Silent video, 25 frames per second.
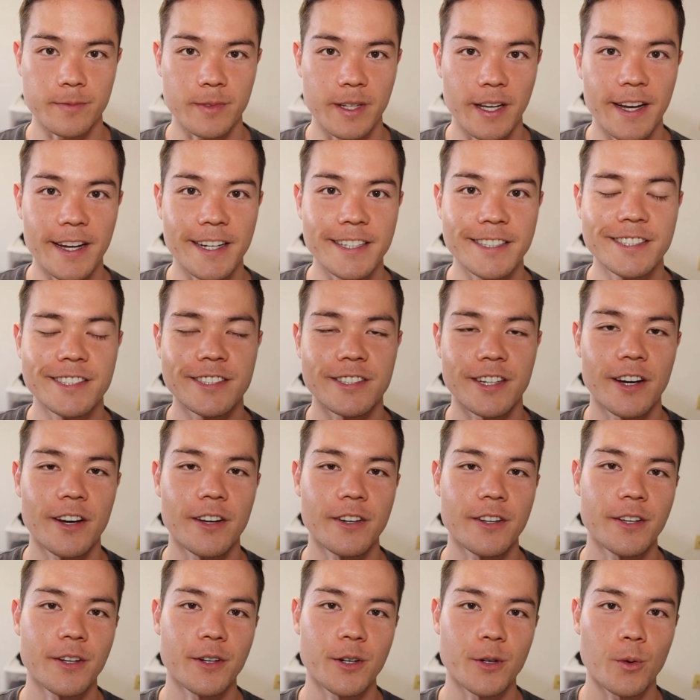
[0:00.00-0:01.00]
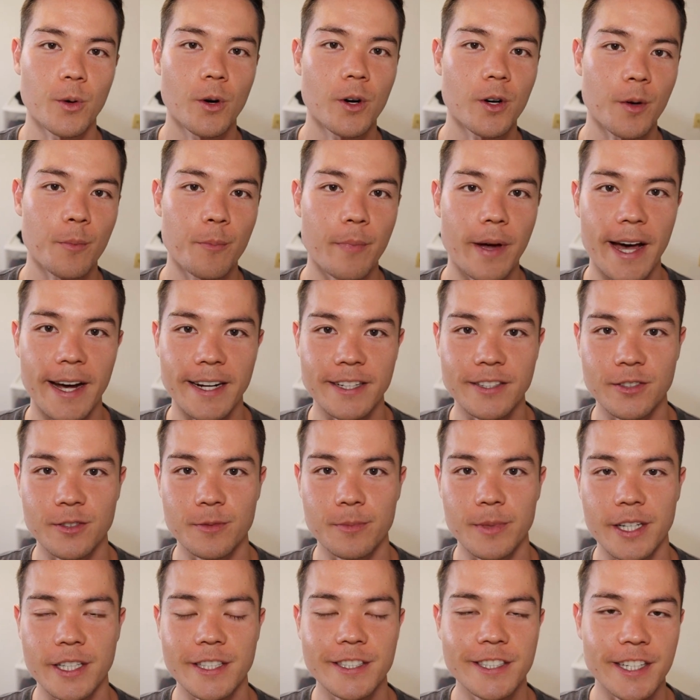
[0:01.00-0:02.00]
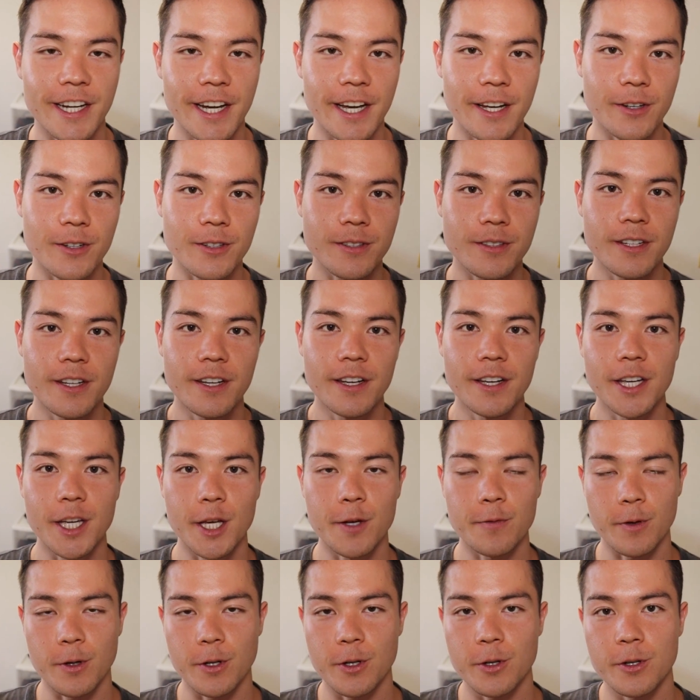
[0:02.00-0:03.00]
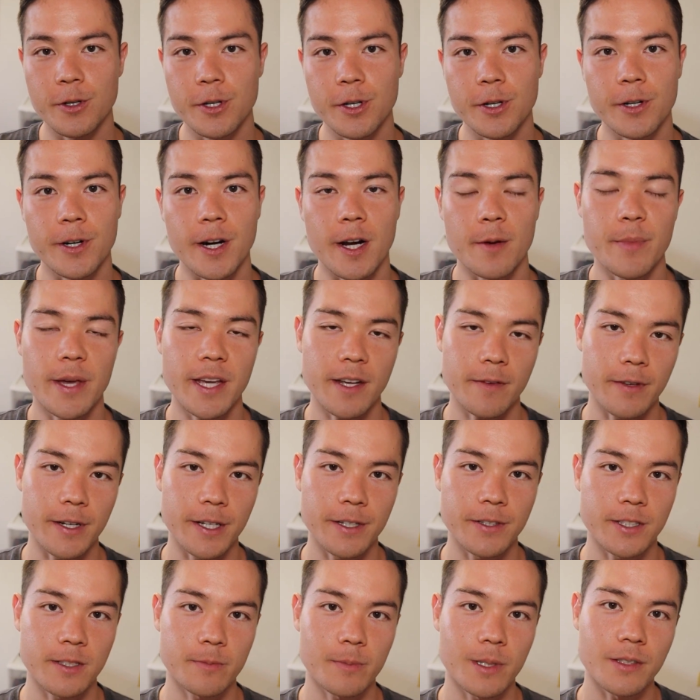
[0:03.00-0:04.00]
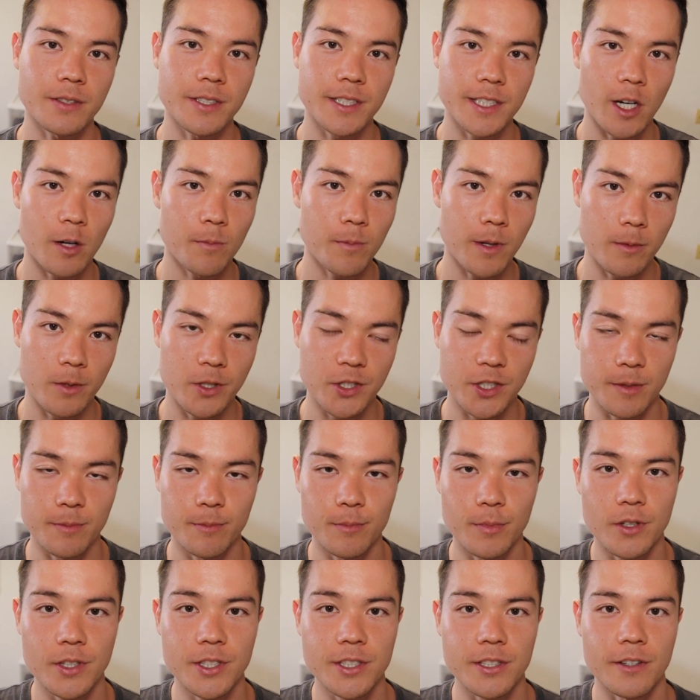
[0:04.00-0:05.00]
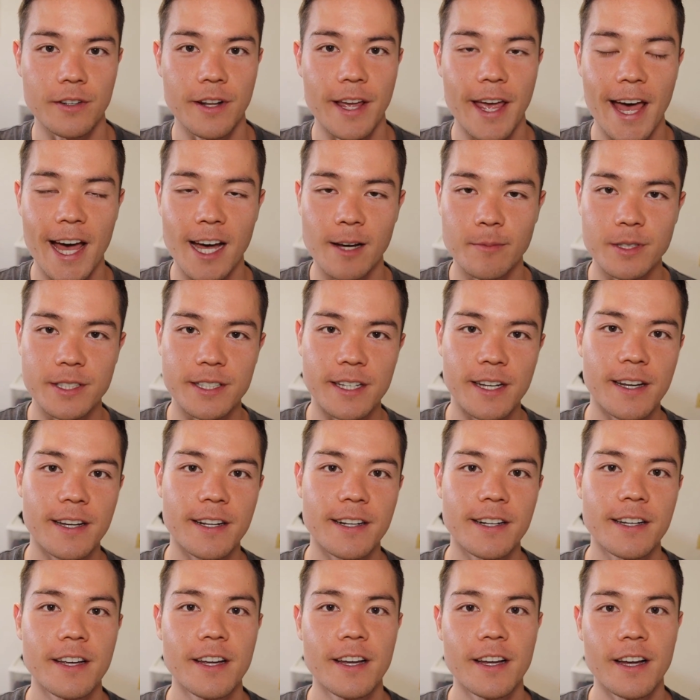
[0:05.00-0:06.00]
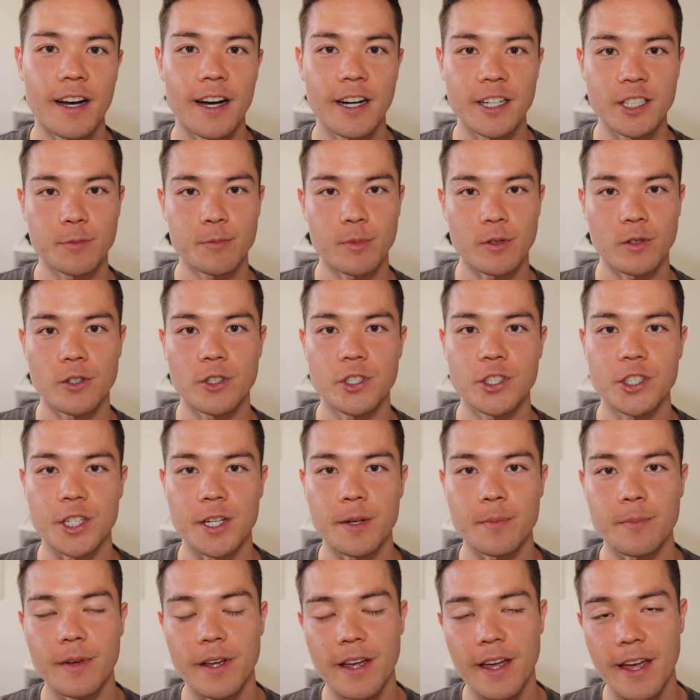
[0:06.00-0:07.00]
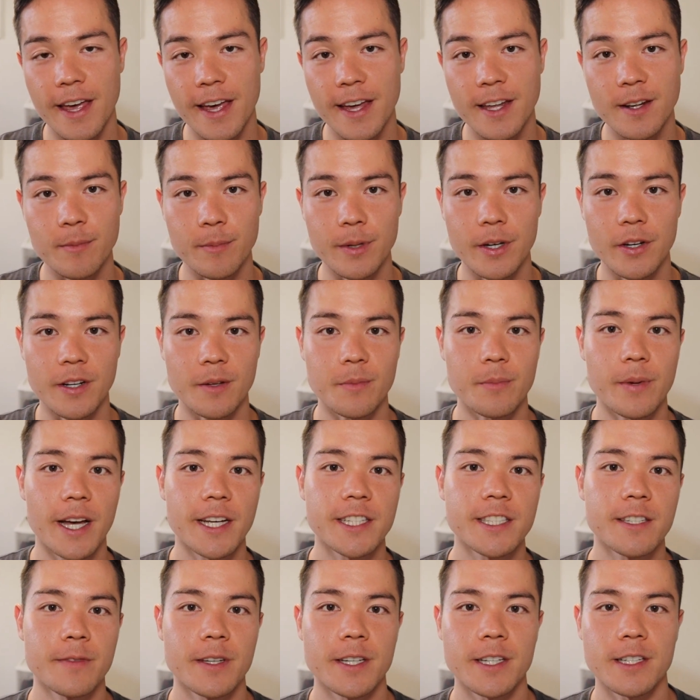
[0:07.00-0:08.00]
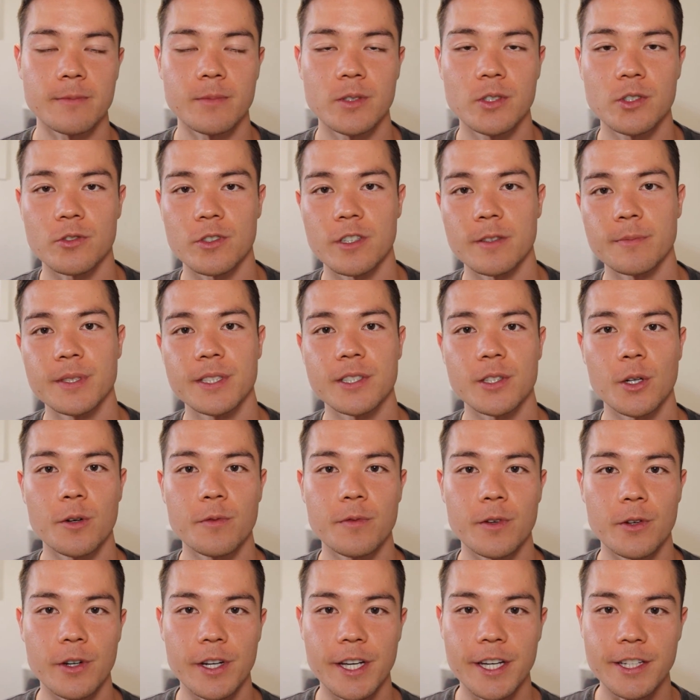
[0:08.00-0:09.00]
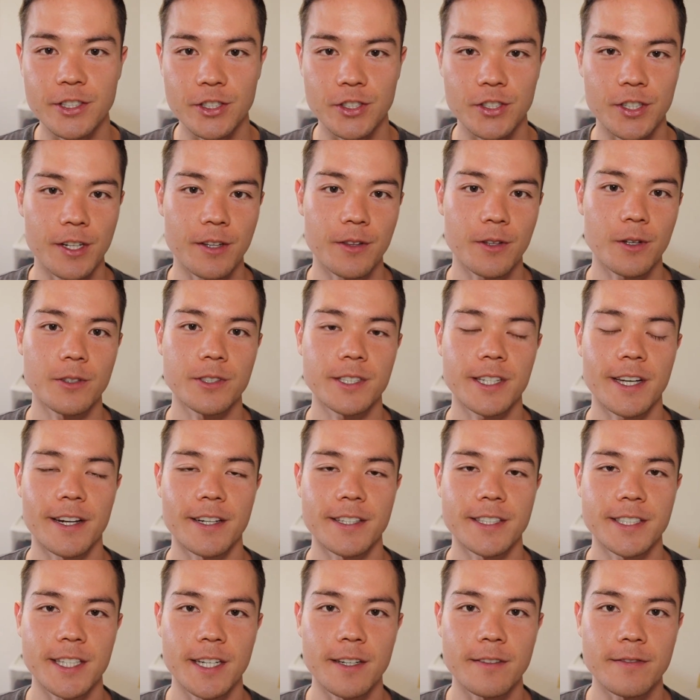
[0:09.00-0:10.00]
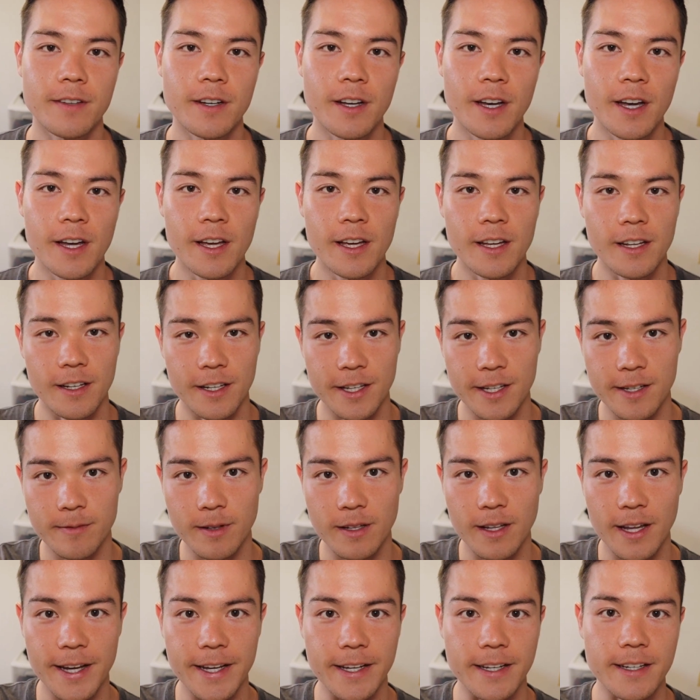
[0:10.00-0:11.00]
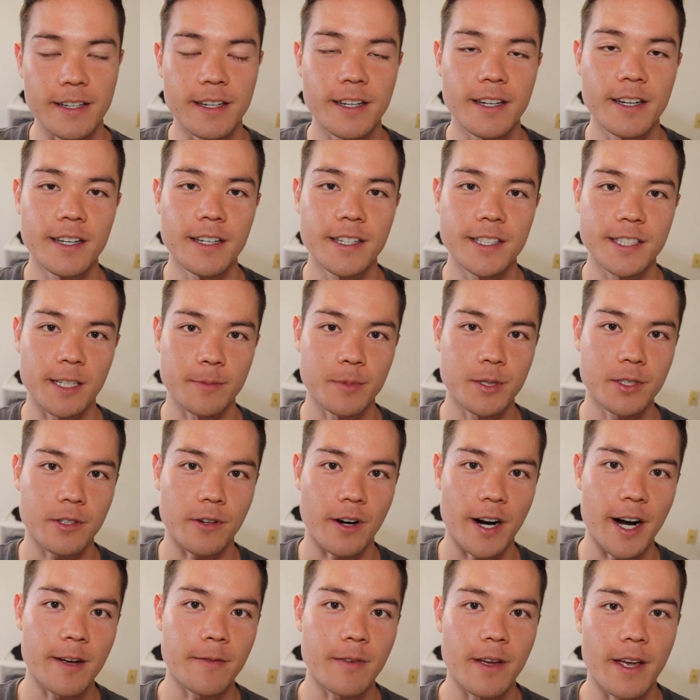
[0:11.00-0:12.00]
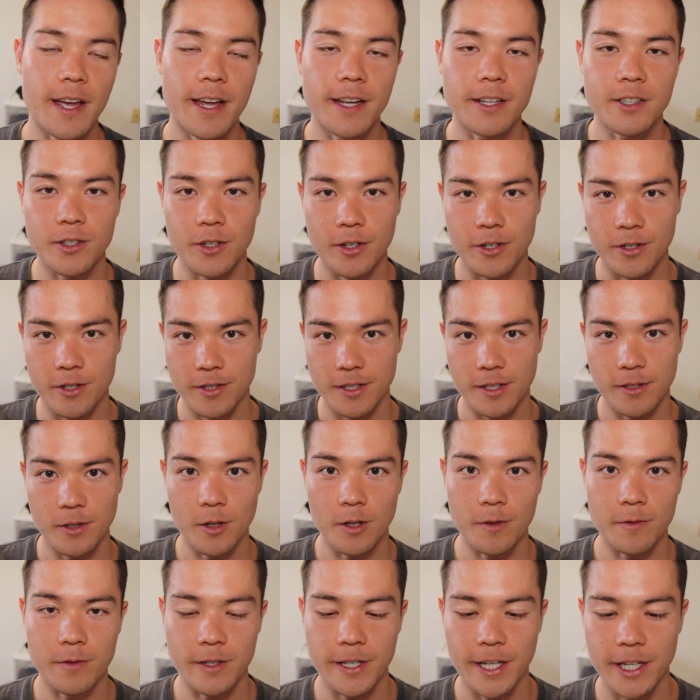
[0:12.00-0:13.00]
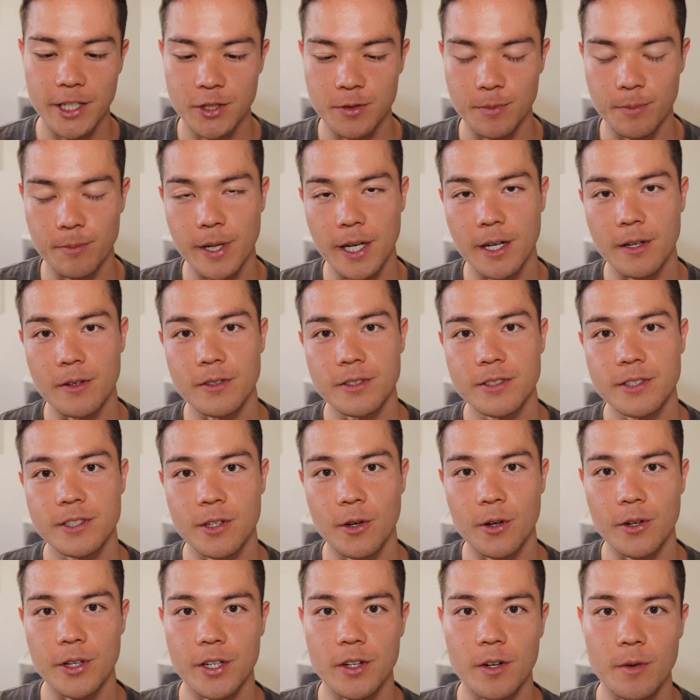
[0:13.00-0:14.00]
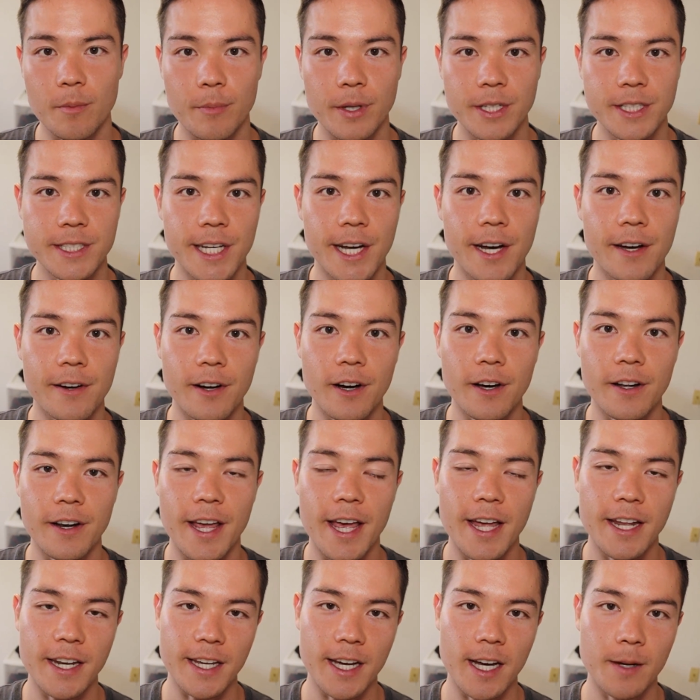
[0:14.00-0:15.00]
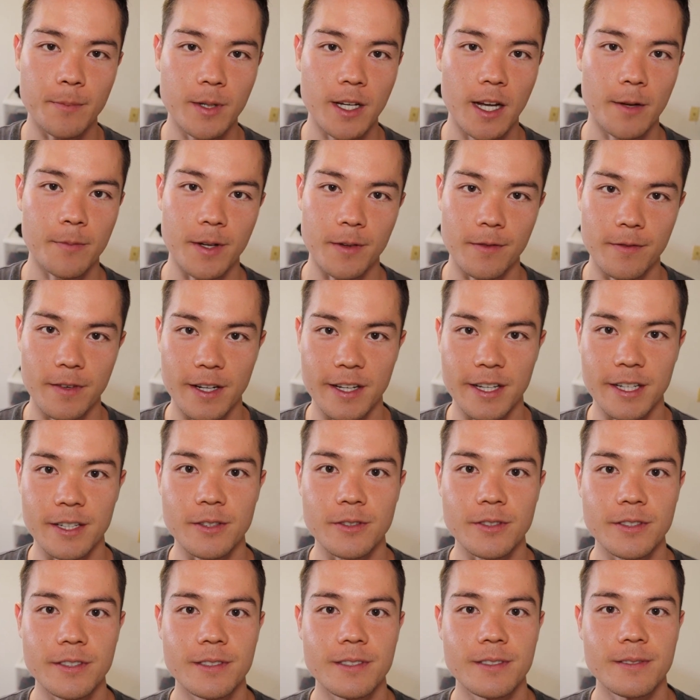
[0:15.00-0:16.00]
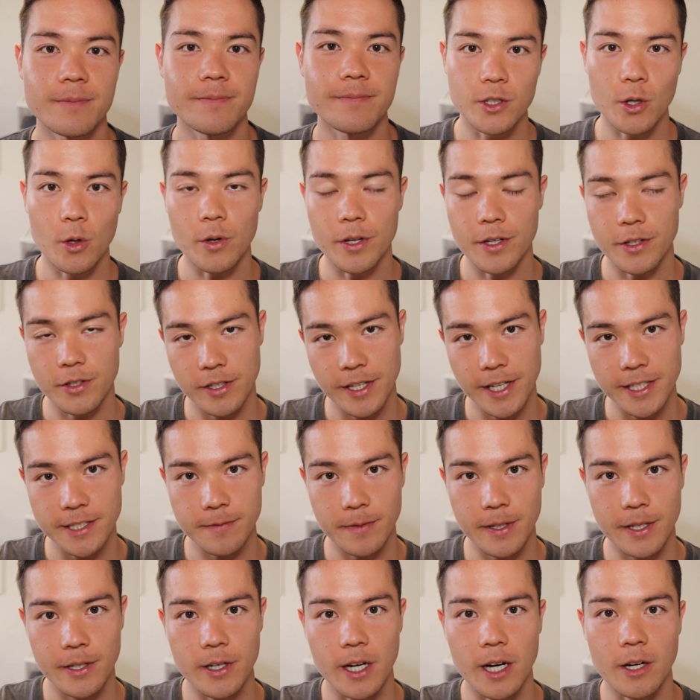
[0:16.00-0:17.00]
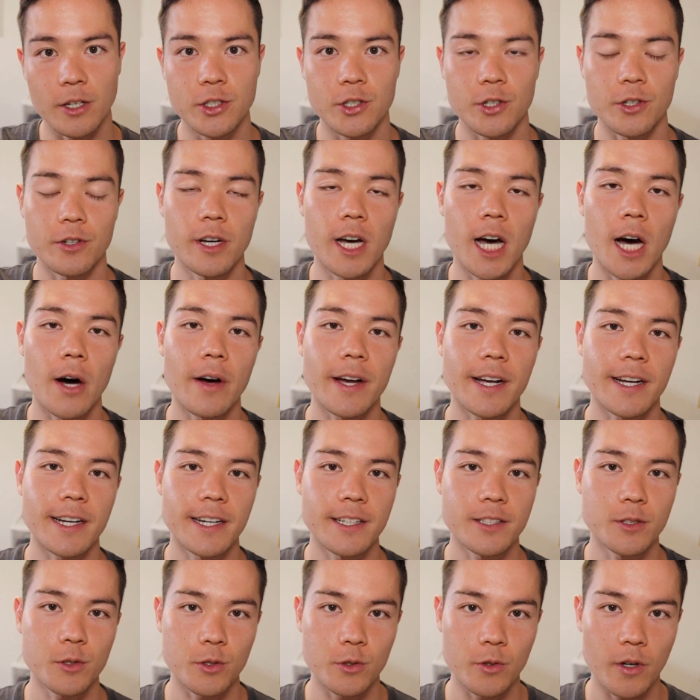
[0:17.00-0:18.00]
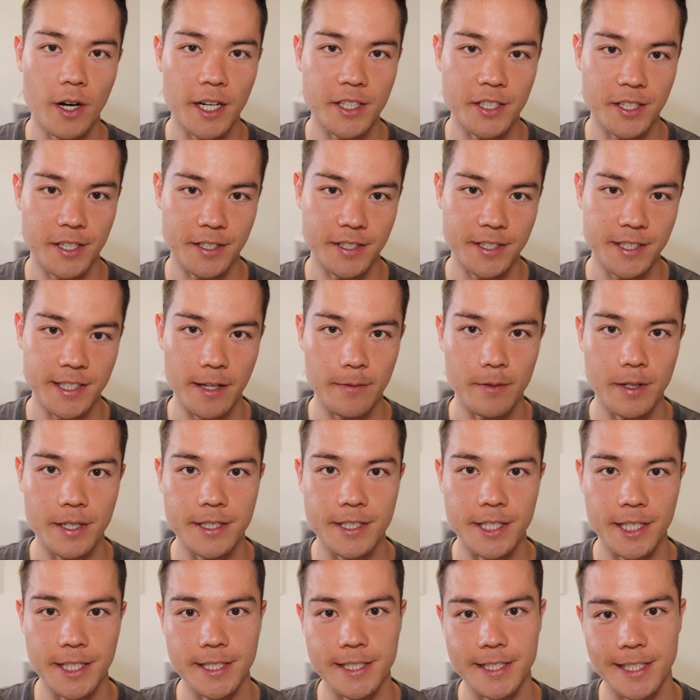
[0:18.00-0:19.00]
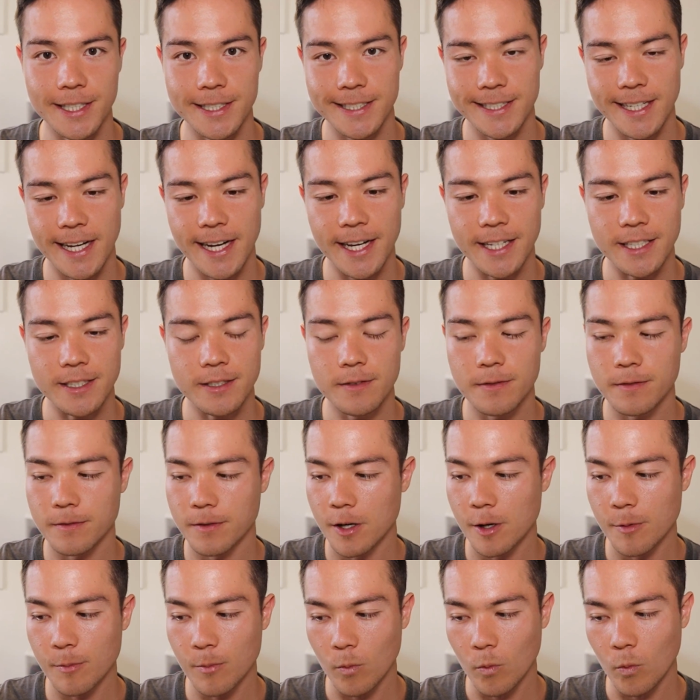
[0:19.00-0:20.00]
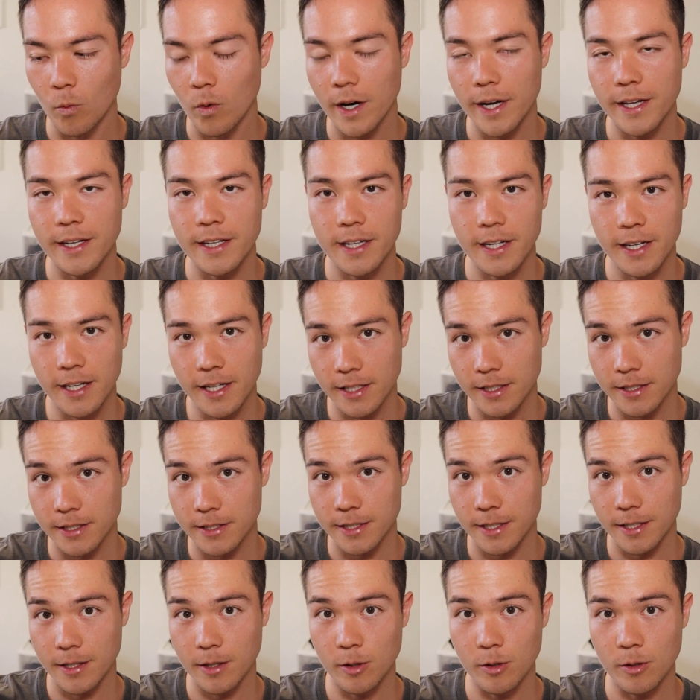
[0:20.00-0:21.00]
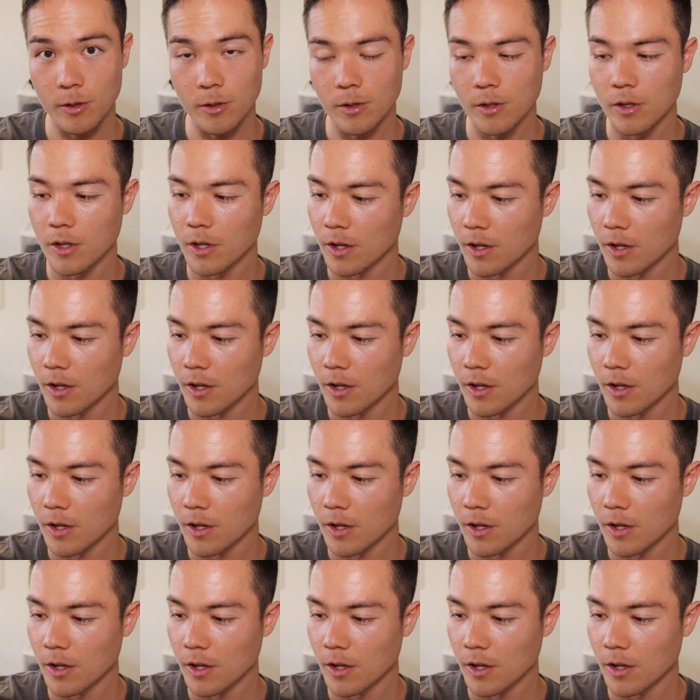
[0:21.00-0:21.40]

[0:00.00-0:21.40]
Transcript: up guys, Sean here, welcome back to my channel. If you're new here, I make videos about self-publishing books on Amazon, entrepreneurship, and building passive income streams. So if you're interested in those kind of stuff, leave a like, subscribe, and turn on the notification bell so you don't miss out on any upcoming videos. So in today's video, I'll show you how I got 276 designs from one single